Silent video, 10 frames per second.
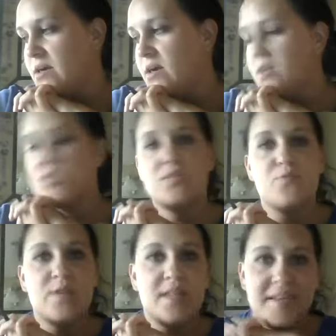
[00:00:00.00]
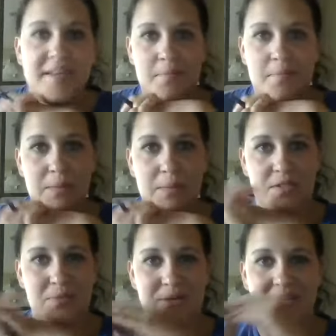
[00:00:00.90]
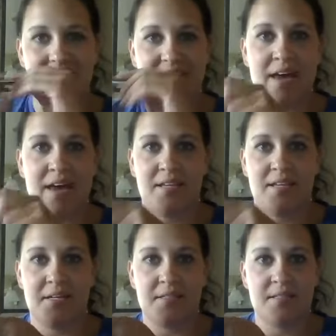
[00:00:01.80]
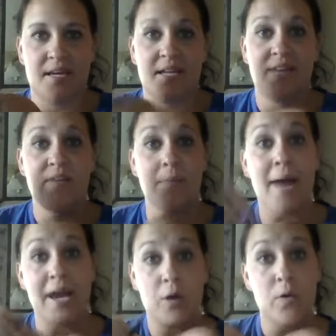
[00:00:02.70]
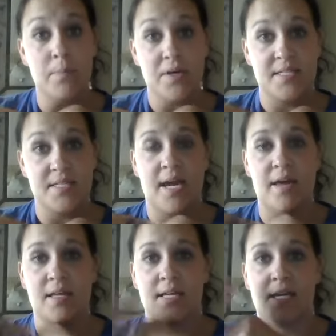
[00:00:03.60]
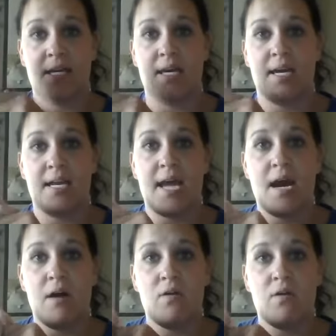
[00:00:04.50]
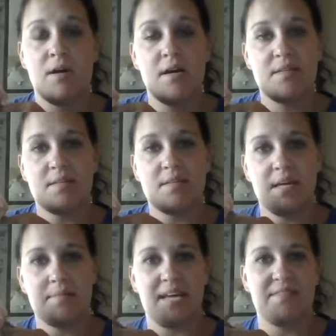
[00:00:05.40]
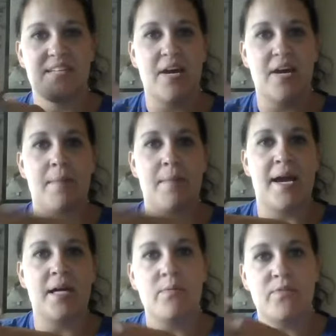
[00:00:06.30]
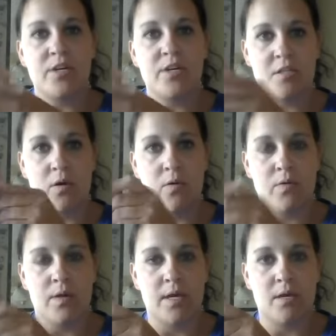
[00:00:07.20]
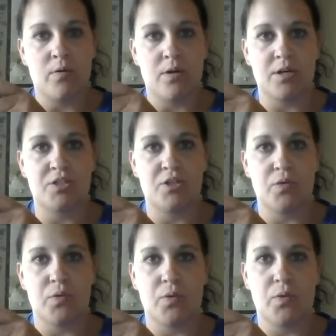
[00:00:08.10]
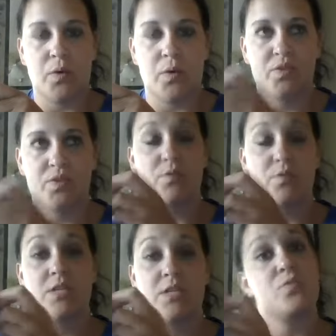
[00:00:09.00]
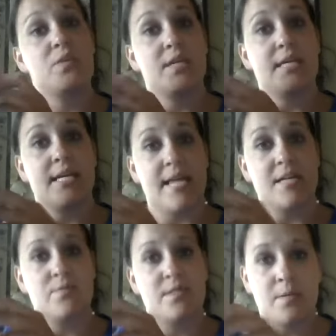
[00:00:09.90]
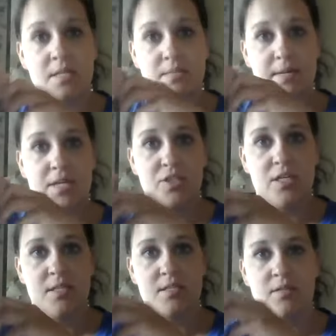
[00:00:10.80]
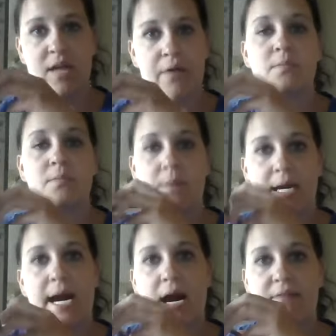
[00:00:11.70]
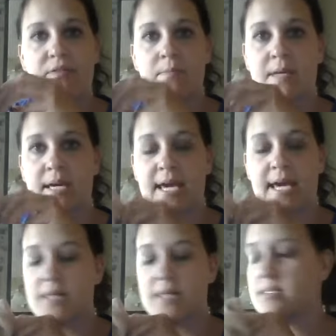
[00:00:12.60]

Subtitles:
just realizing people's personalities and even my own personality and how sometimes I have to get out of my comfort zone in order to really, truly connect with some of these patients. So that was a big aha for me, I guess.